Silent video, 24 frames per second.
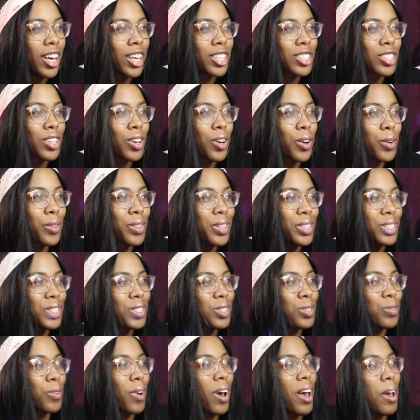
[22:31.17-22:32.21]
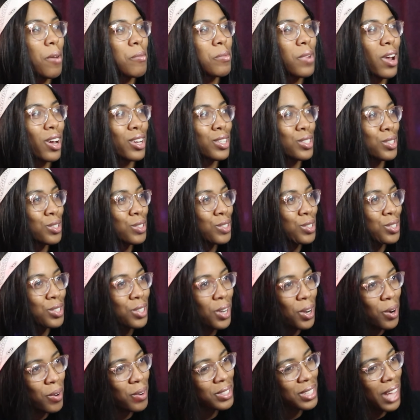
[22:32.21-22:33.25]
So this is why I'm not too
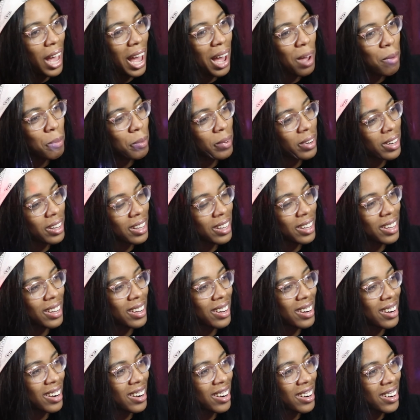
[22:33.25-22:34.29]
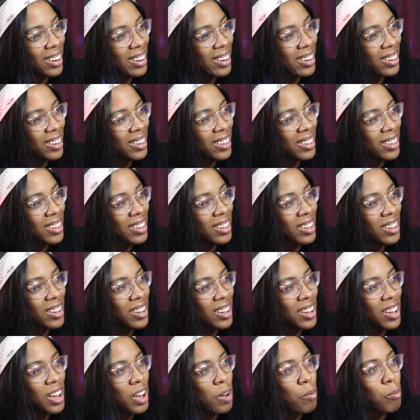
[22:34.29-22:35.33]
sure what's happening here.
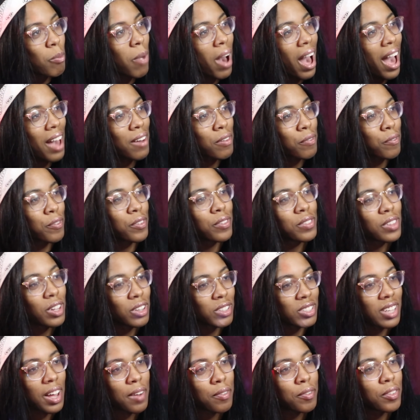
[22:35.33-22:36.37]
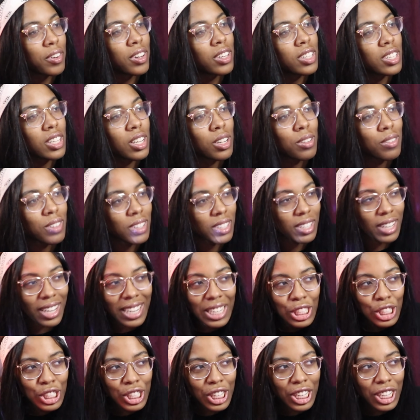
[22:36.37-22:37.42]
But I f there's definitely a
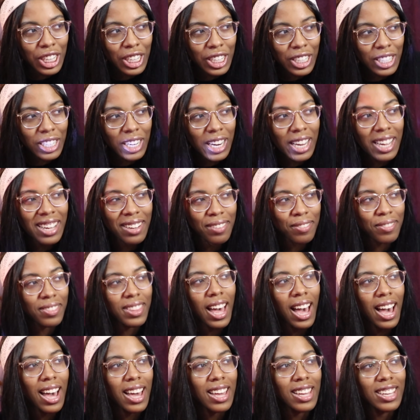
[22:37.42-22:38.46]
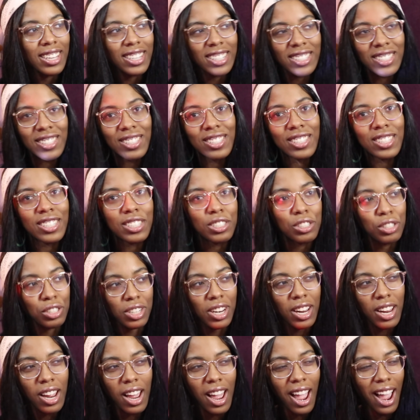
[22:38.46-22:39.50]
relation if that isn't
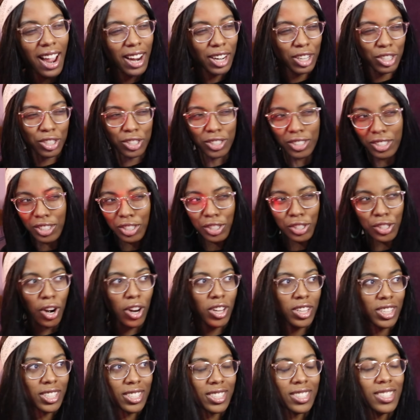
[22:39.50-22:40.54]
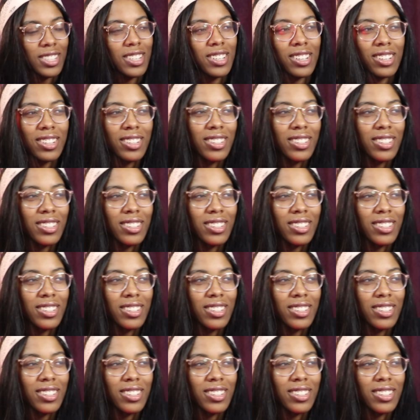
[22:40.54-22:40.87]
actually Charlatan.